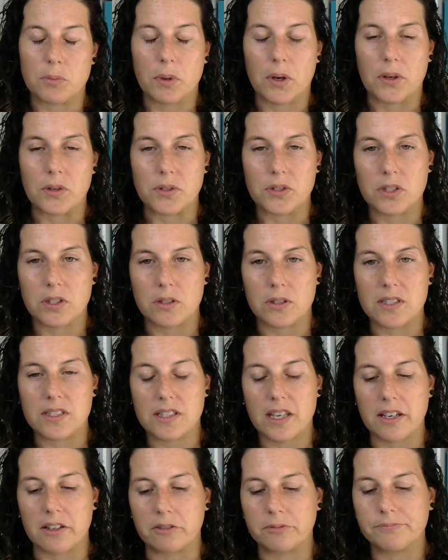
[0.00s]
opposed to a
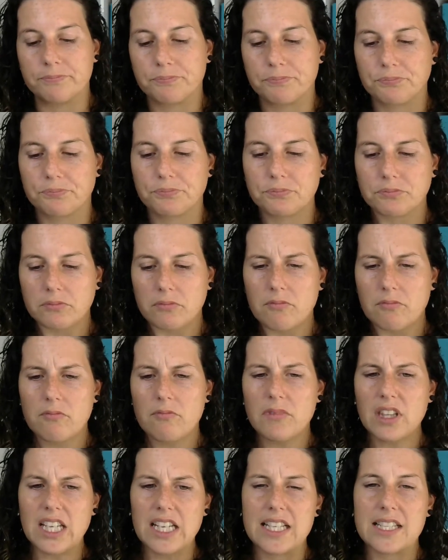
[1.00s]
sale.
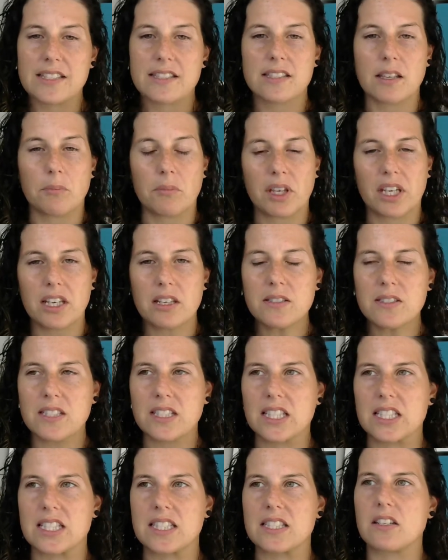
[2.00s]
Something else to
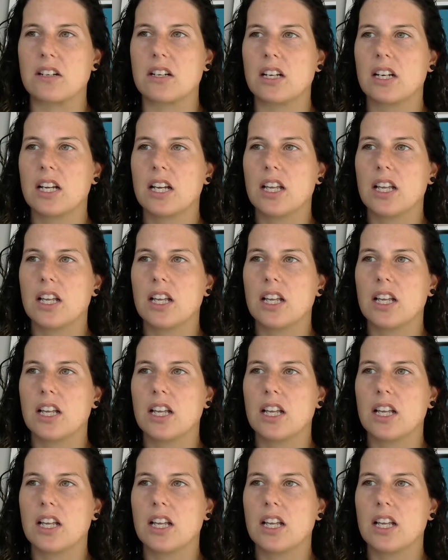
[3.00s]
consider: